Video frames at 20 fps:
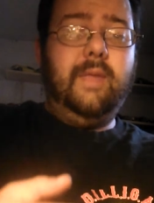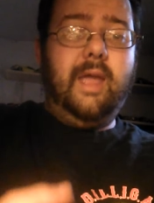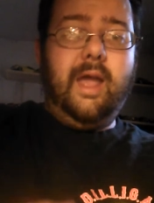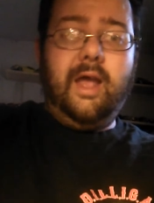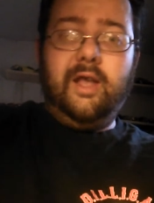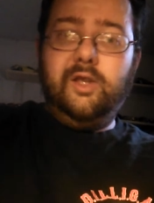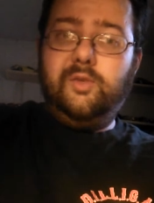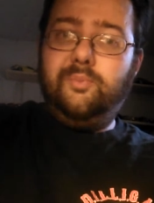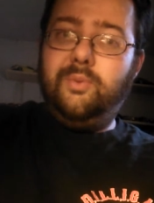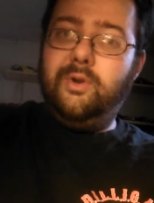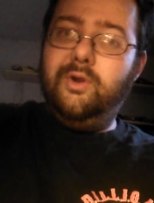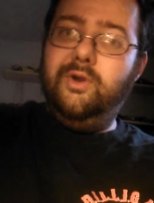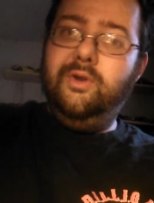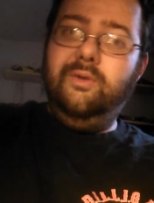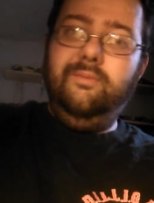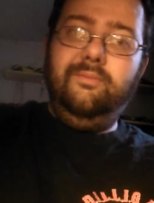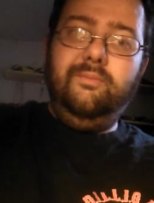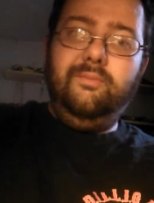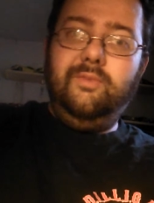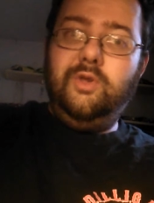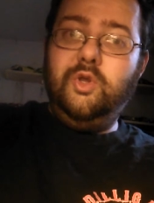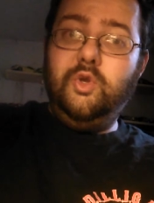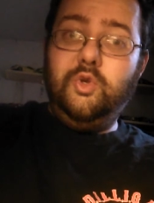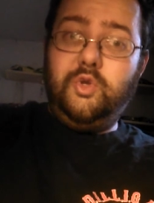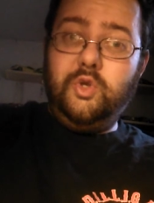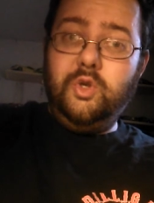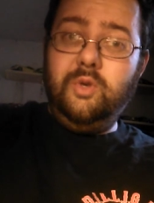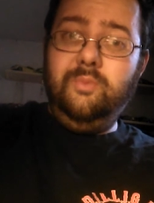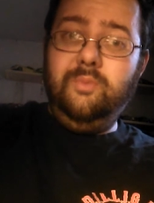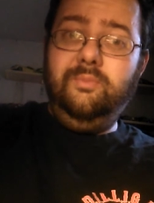As per
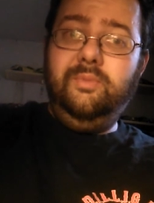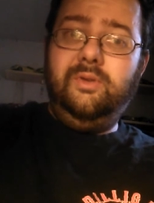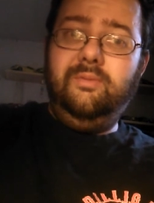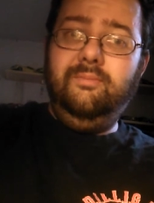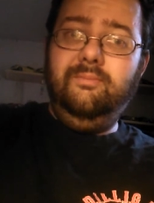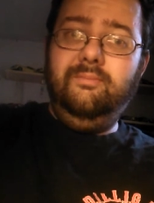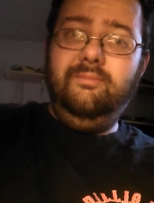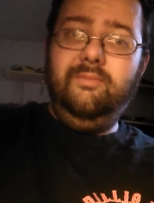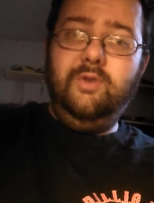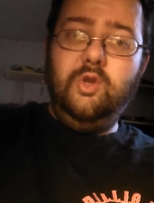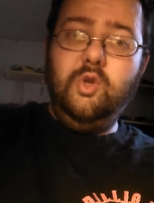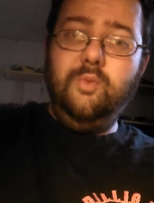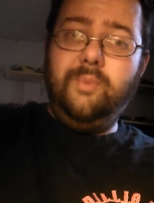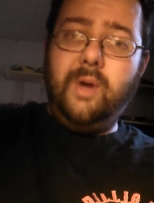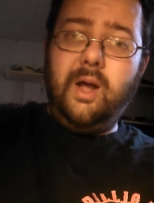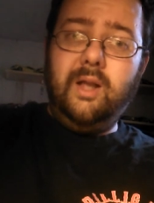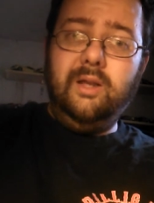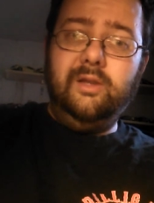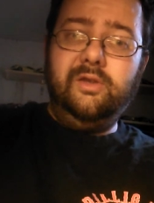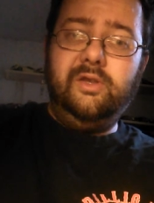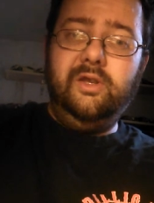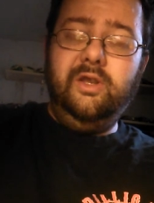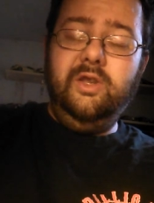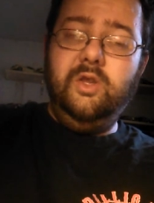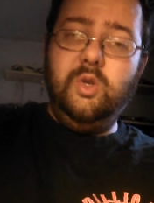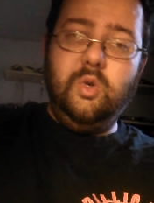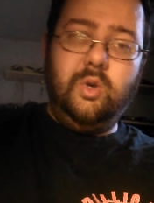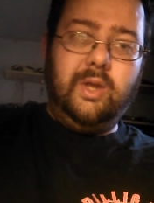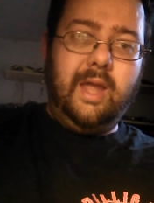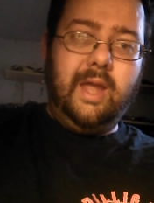YouTube's new policy,
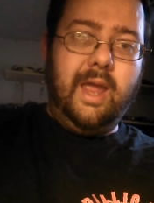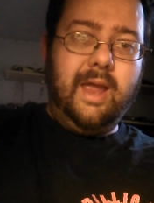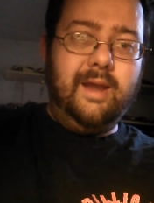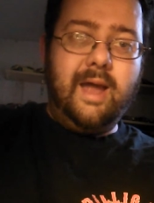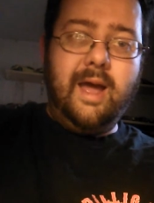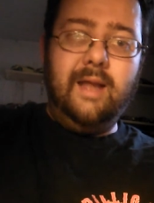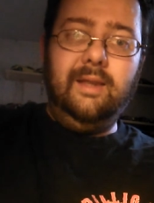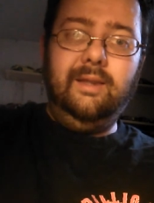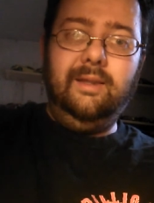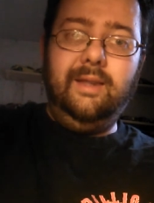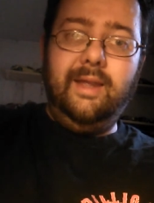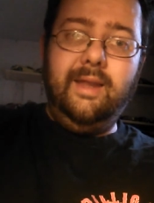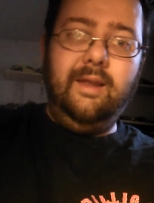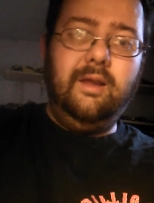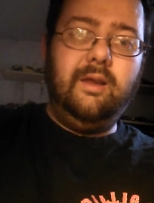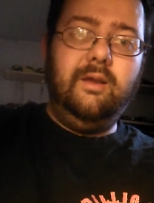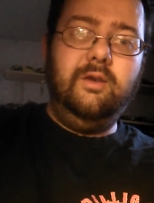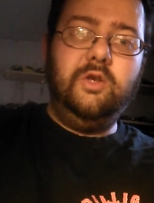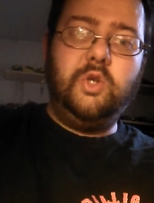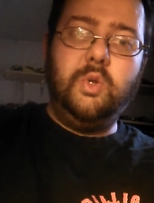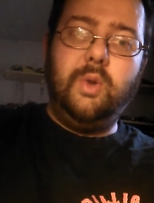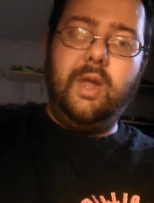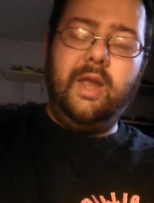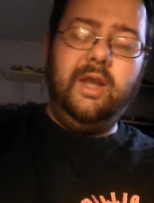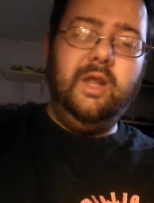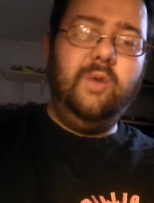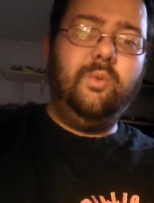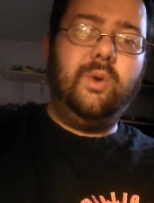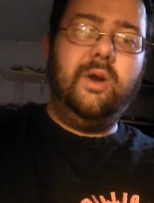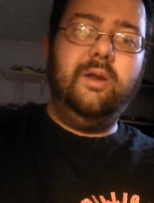you cannot link to
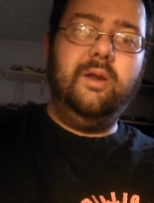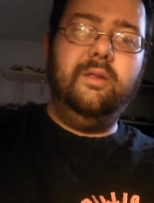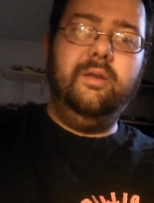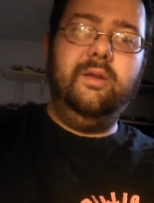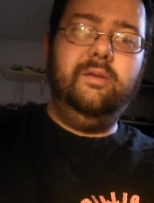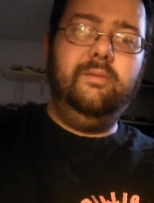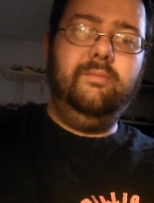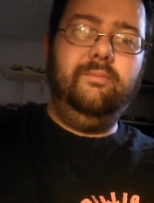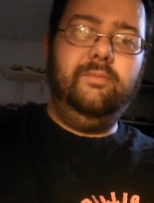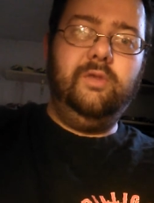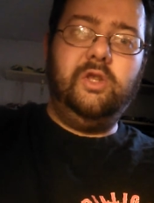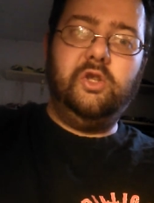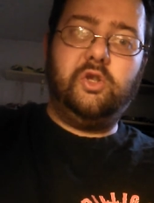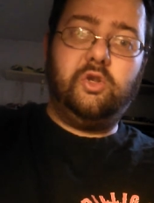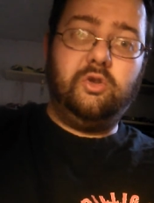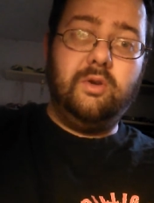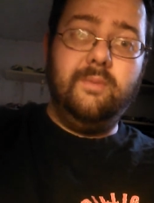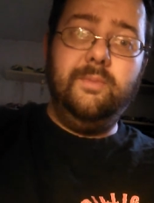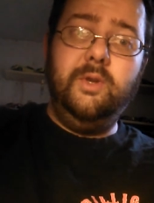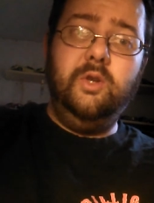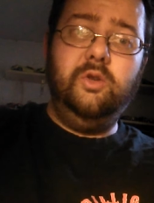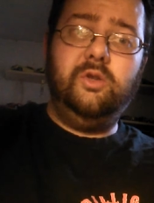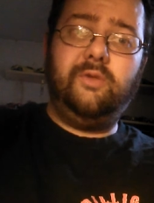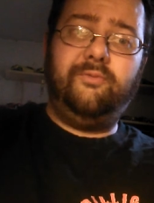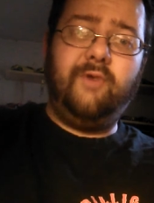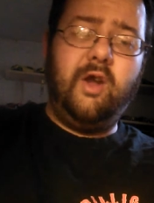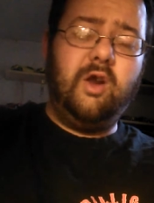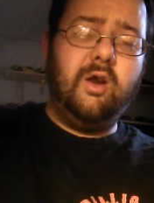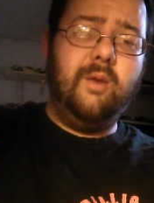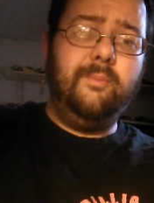anywhere that distributes
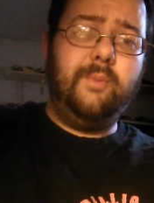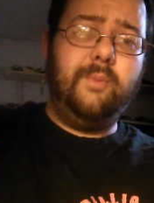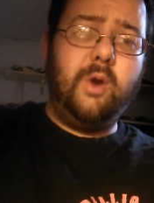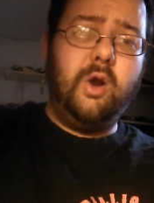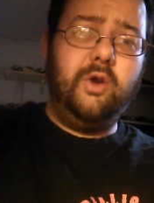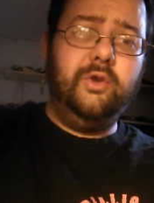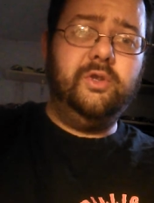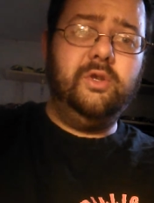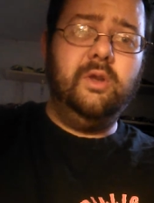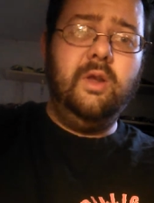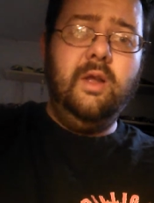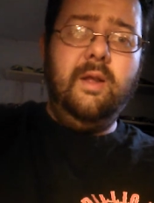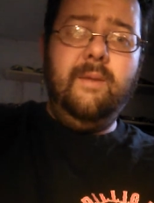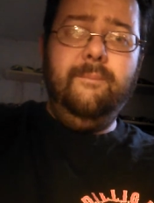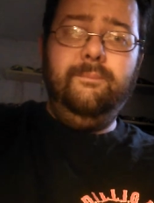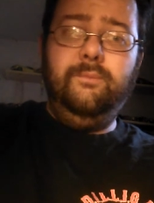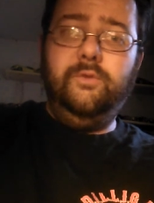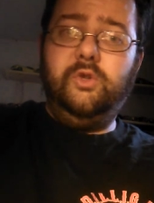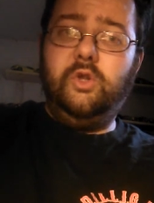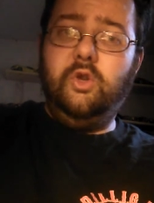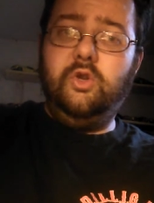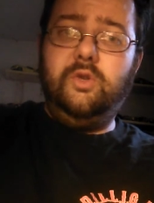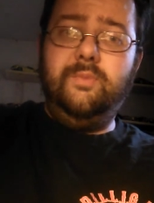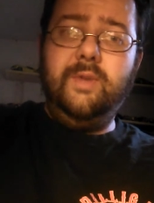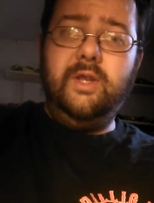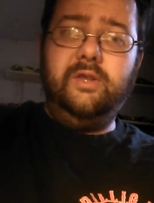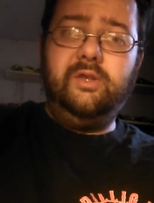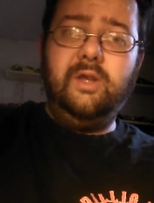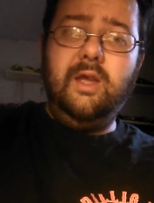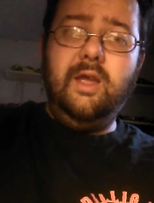firearm parts. So to
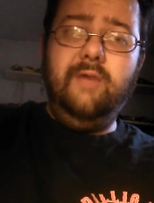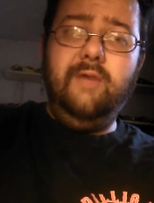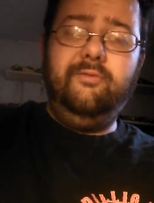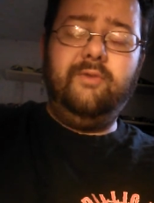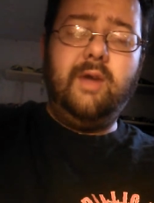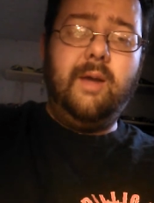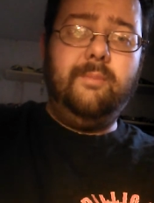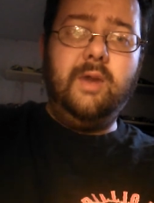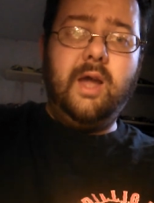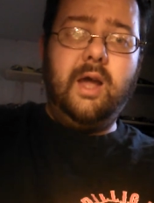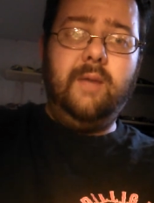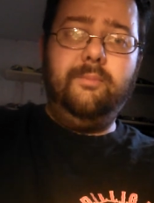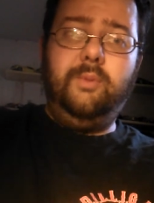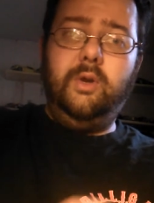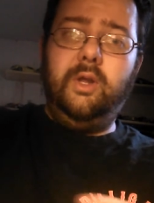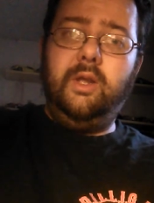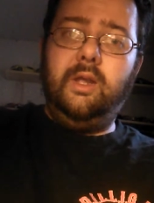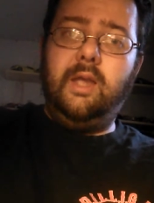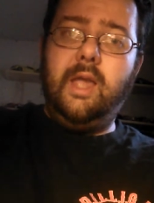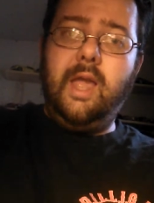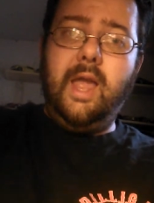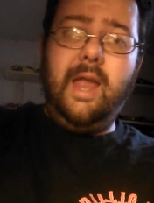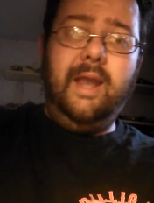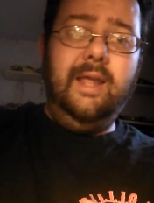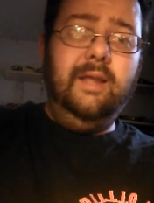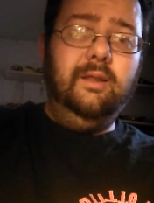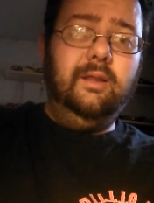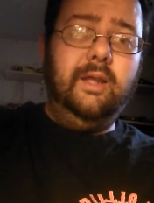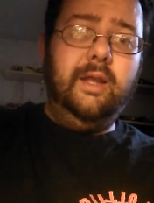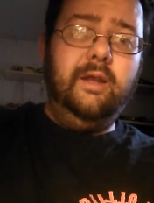be safe, I'm not putting
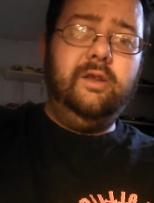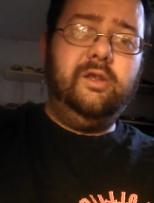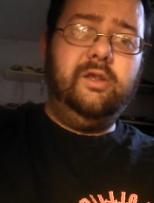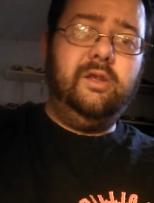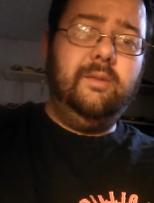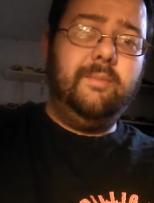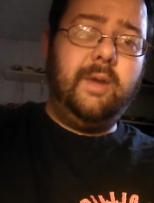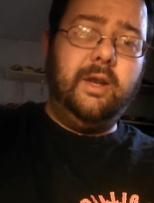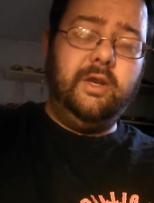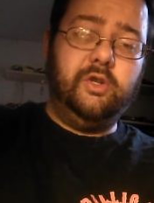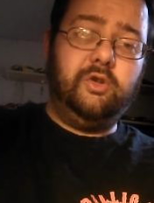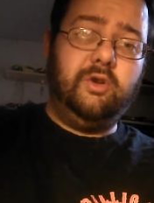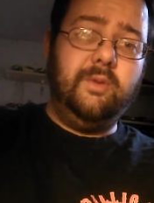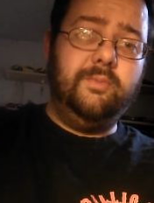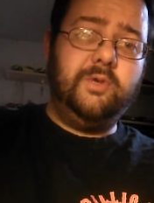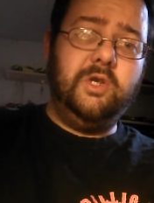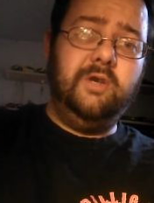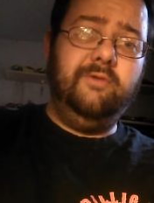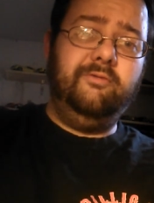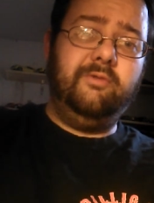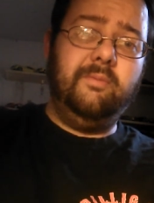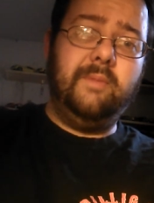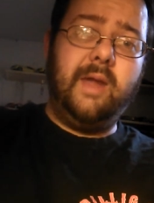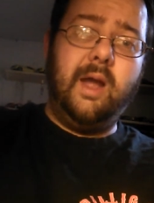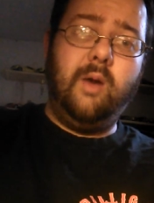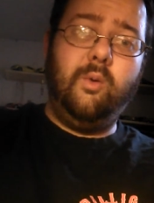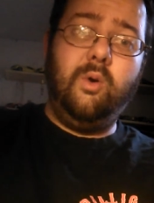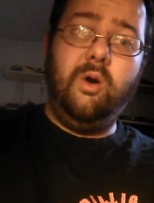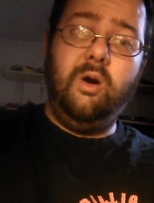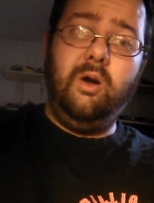any links in my description from
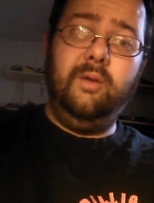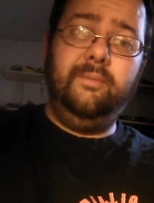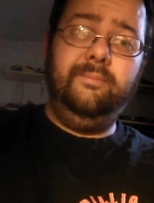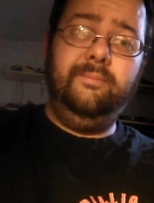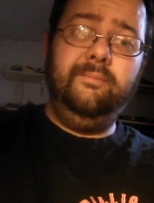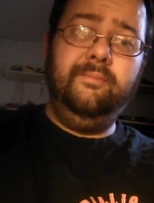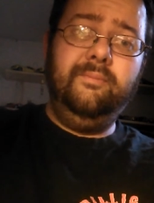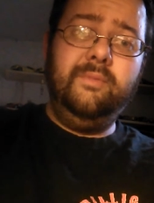now on.